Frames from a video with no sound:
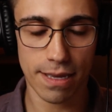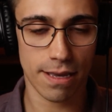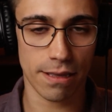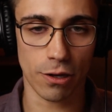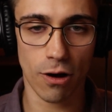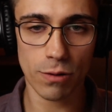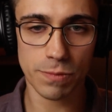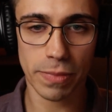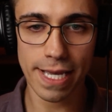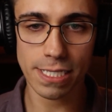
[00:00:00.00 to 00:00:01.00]
The call was
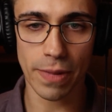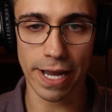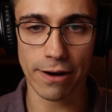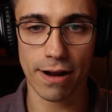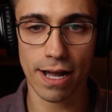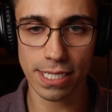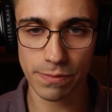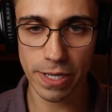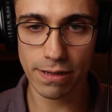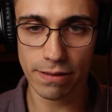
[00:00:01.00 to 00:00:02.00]
placed by her
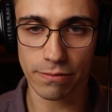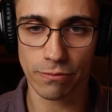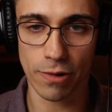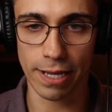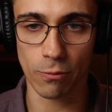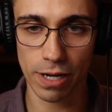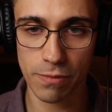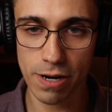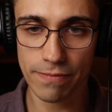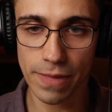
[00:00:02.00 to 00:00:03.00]
husband, Ryan
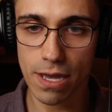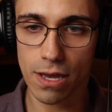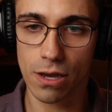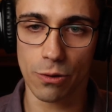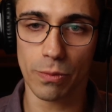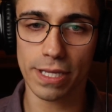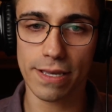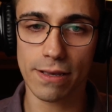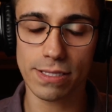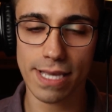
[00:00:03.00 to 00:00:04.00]
Widmer,
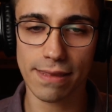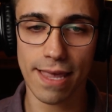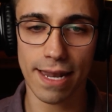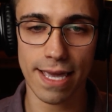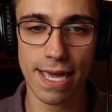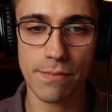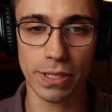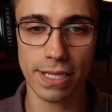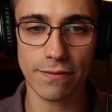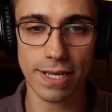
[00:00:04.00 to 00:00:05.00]
who said that he
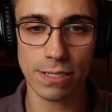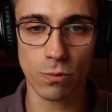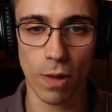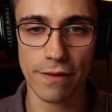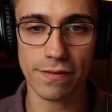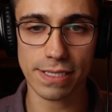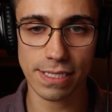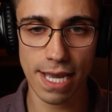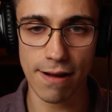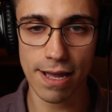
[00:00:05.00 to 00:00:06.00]
believed his wife,
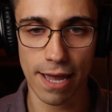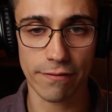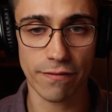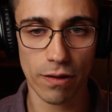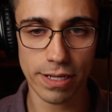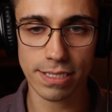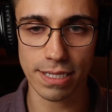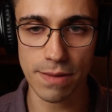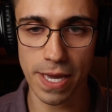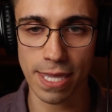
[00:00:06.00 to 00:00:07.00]
Sarah, had fallen
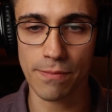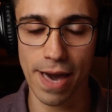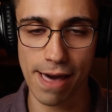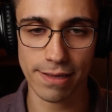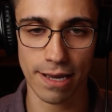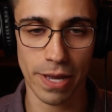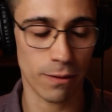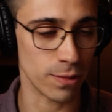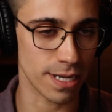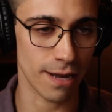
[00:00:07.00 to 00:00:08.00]
asleep in the bathtub and
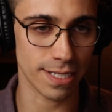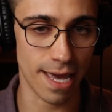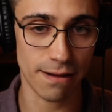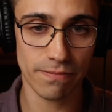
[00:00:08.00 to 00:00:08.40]
was now dead.